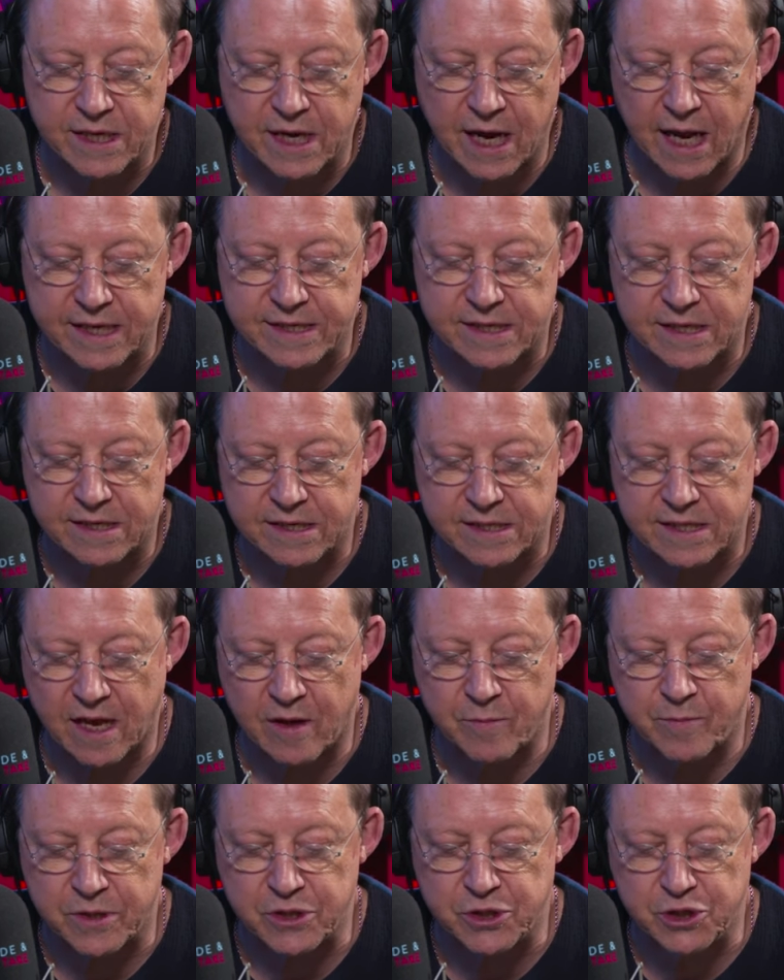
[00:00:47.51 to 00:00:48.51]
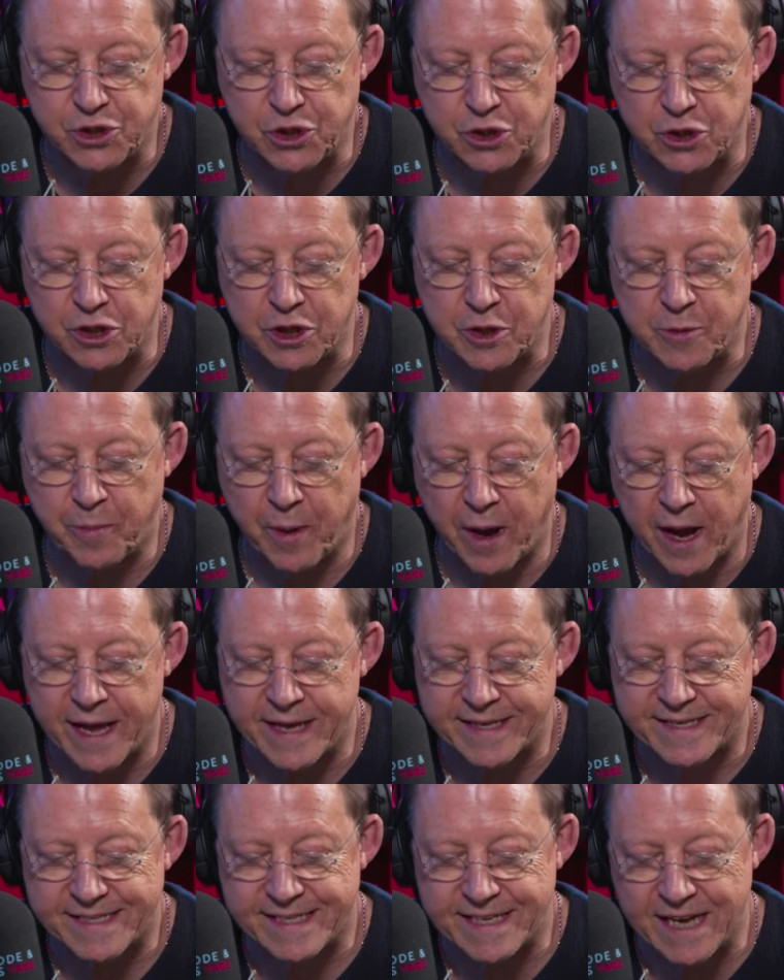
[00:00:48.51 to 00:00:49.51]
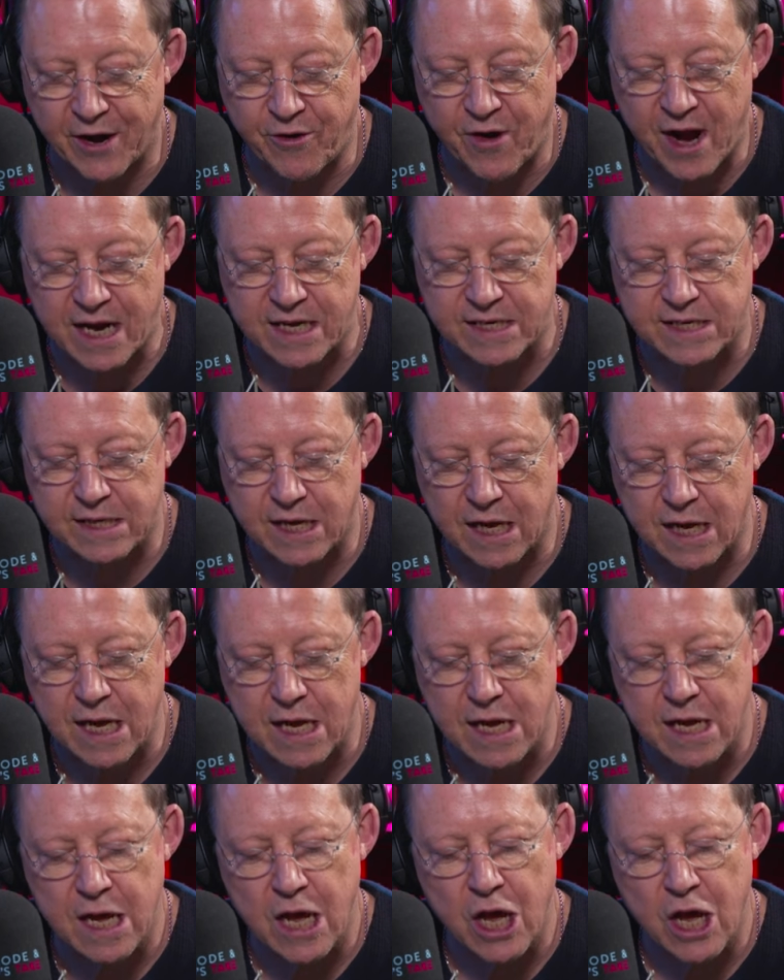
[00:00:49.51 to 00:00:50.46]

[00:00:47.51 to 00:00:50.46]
Delighted to say I've been joined by its director,